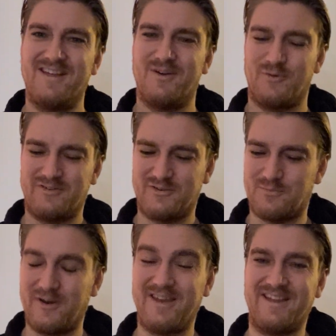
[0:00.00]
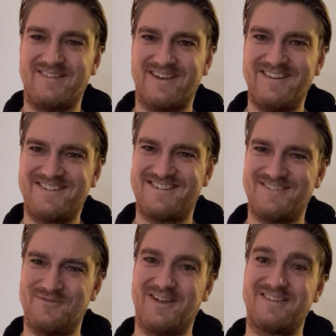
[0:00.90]
which is pretty intense.
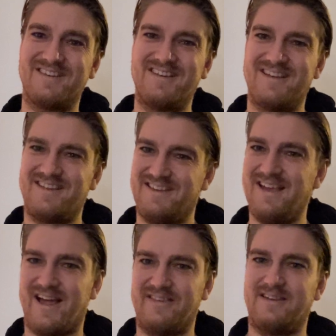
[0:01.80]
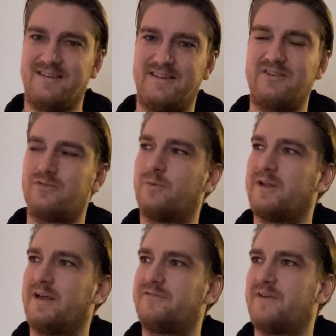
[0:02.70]
But yeah, this is
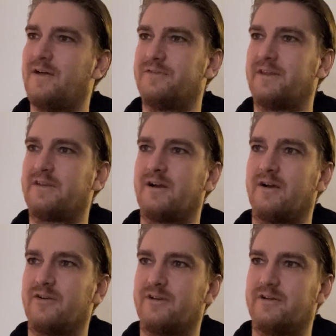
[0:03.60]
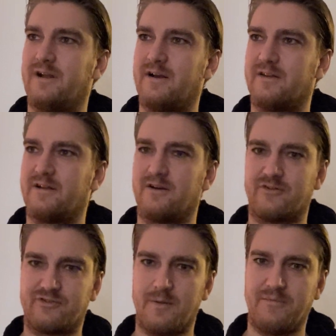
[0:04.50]
what I found, that there are
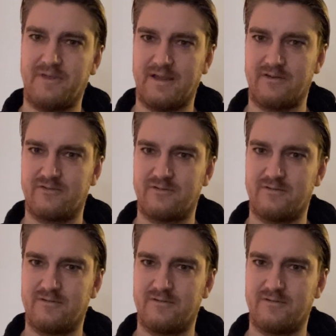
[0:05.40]
some things